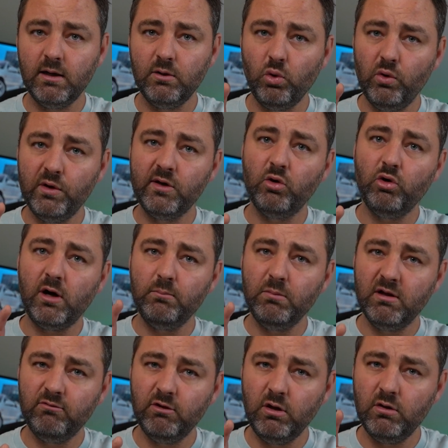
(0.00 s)
And also, I'm
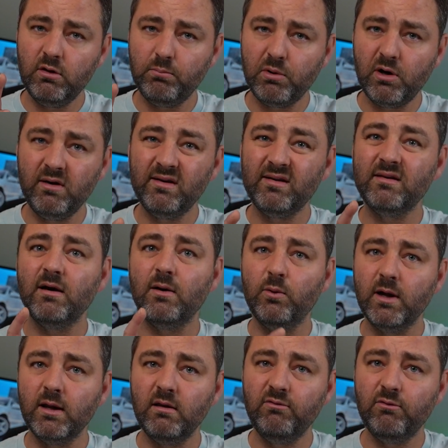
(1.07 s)
giving you the prices
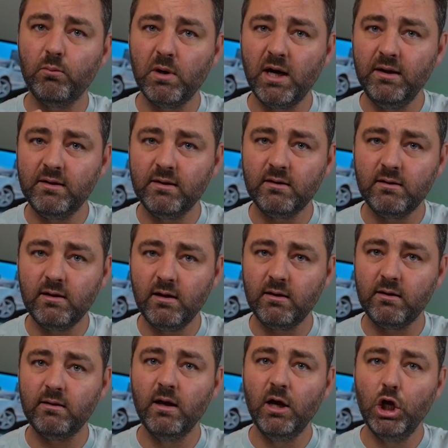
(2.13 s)
directly from
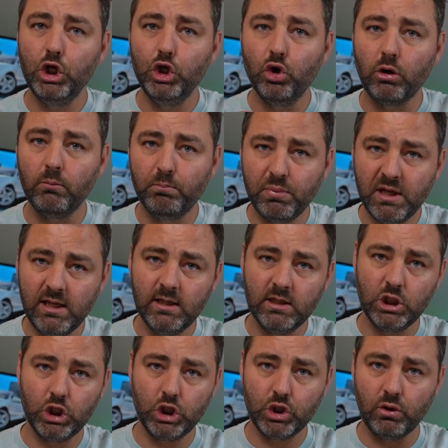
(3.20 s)
Asetek's
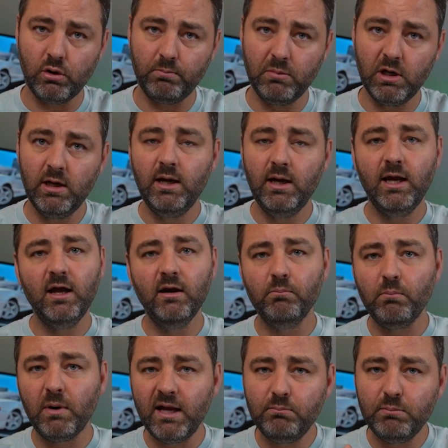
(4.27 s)
European shop. It
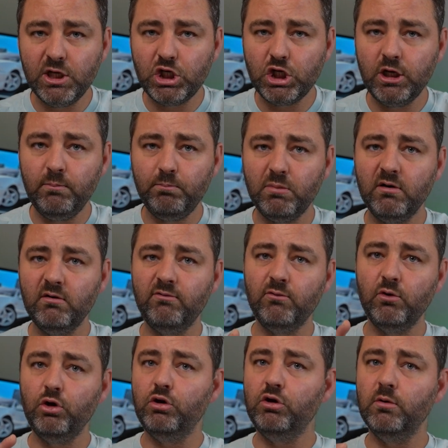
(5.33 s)
might be cheaper
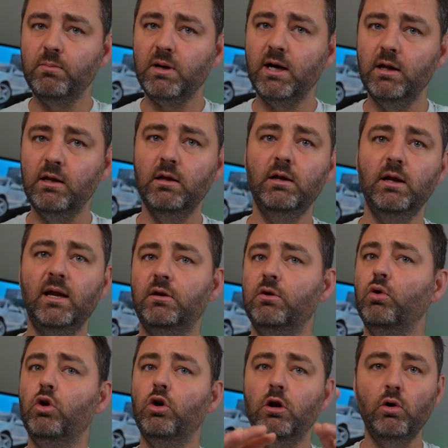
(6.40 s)
for you to buy at
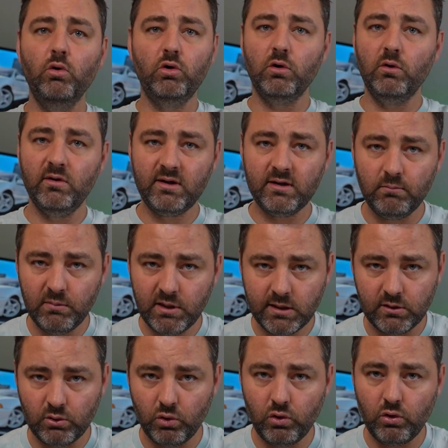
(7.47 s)
your local sim
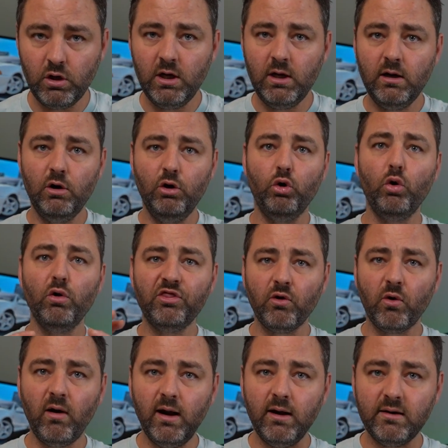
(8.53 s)
store,
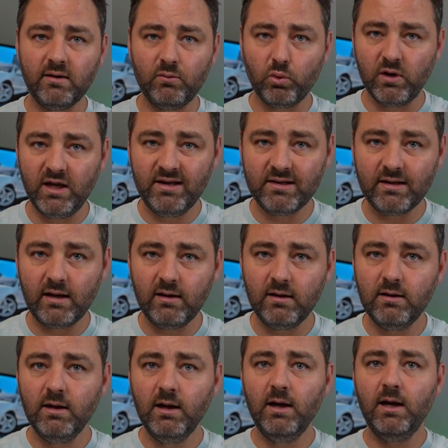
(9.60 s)
authorized
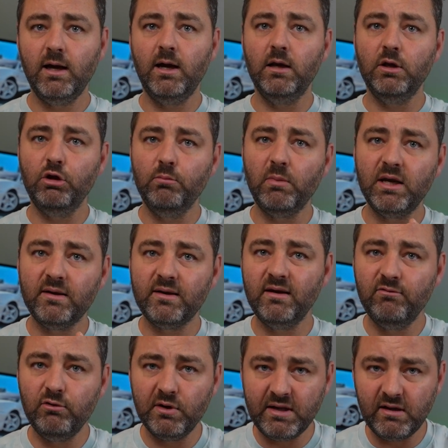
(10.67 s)
reseller, and you might
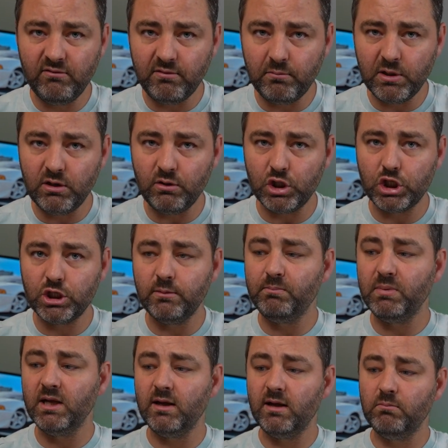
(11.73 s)
save yourself a bit on
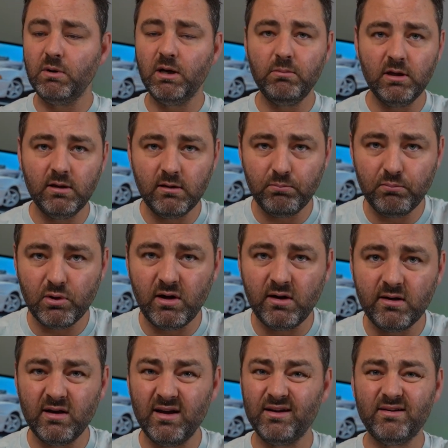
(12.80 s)
shipping and maybe the
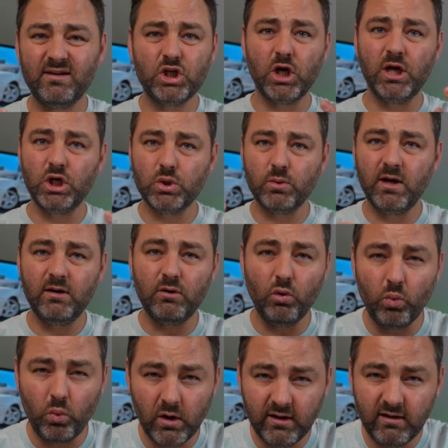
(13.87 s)
price exchange rate
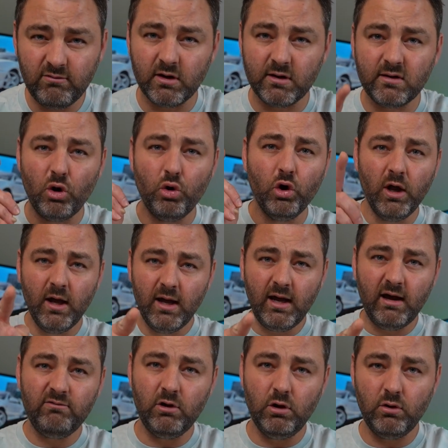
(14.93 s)
or whatever. So
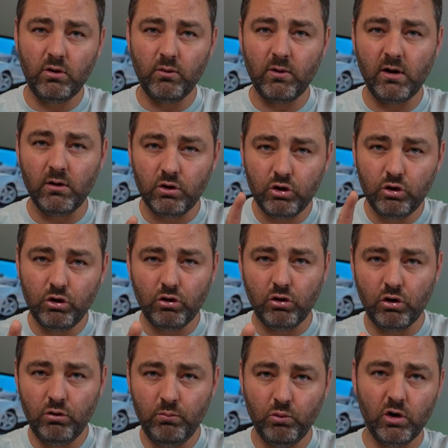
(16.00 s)
have a look around, do your
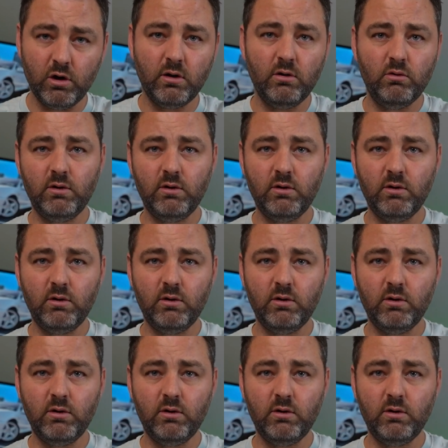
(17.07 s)
homework.